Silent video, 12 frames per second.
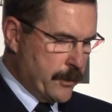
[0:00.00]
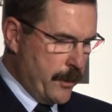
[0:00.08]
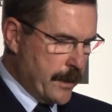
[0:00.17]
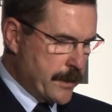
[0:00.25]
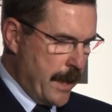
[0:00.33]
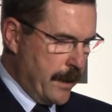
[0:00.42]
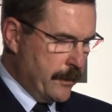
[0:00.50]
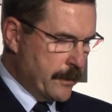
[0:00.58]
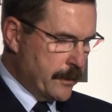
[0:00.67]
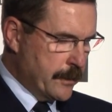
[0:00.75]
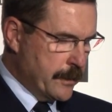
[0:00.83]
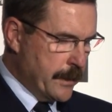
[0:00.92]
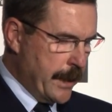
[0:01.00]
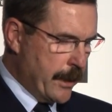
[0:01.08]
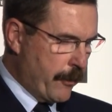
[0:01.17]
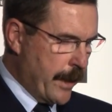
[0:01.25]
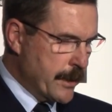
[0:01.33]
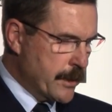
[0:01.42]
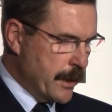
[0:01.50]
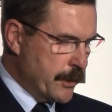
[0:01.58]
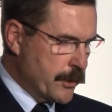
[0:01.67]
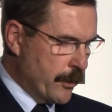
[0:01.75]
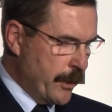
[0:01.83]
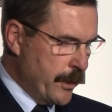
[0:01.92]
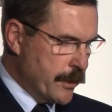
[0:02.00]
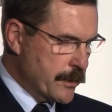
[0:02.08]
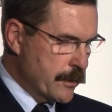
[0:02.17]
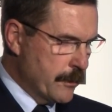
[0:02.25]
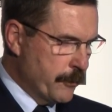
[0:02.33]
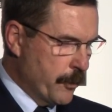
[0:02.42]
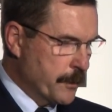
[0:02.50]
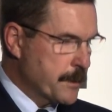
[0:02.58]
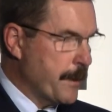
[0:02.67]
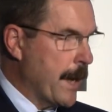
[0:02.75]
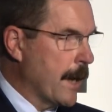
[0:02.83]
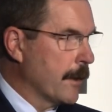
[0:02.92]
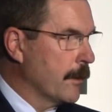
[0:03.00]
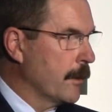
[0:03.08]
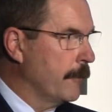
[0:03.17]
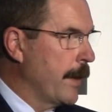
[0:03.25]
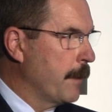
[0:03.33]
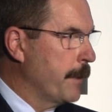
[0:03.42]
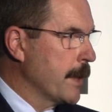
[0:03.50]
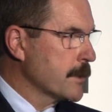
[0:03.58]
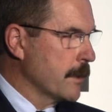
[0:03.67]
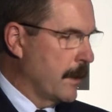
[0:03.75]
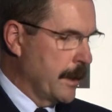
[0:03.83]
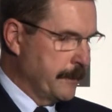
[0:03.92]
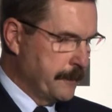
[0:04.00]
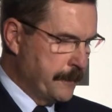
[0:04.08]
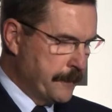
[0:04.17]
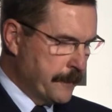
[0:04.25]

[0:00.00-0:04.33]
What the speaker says: To this end, integration and jointness forms part of our baseline.